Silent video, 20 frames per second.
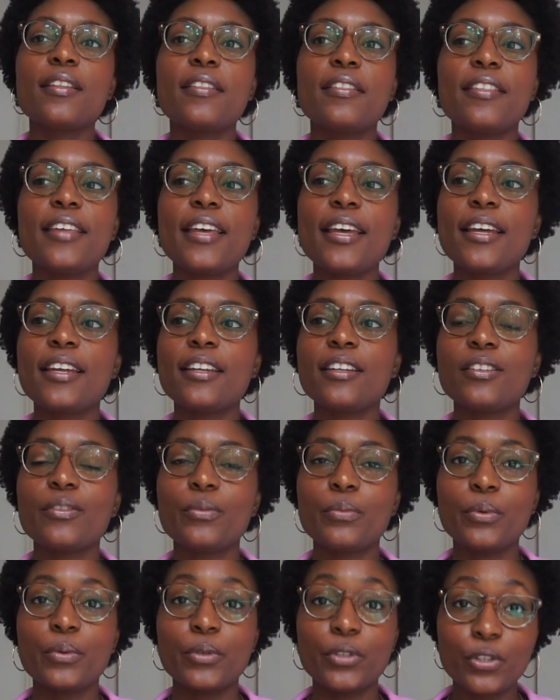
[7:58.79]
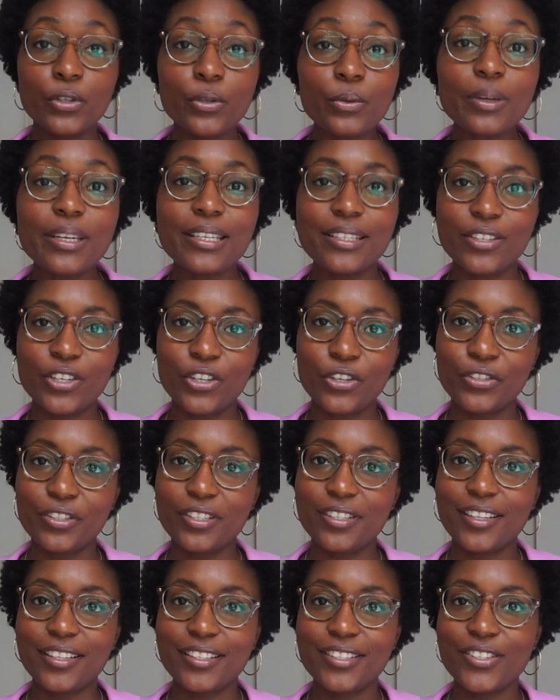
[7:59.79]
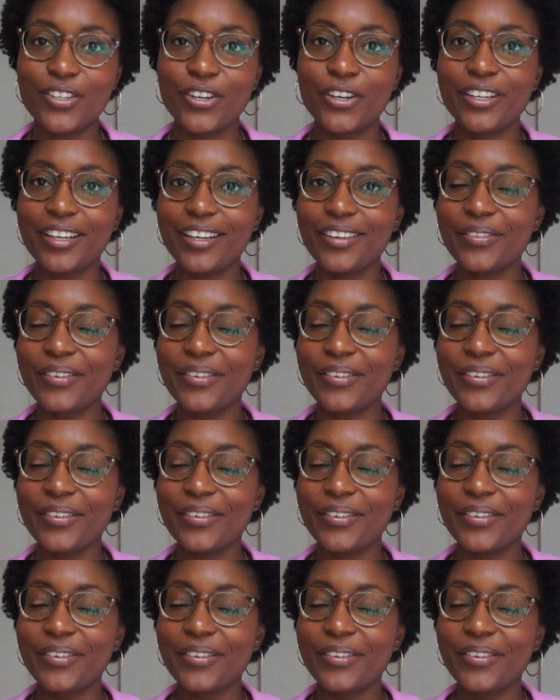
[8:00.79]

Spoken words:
Then we were 2 interns that started,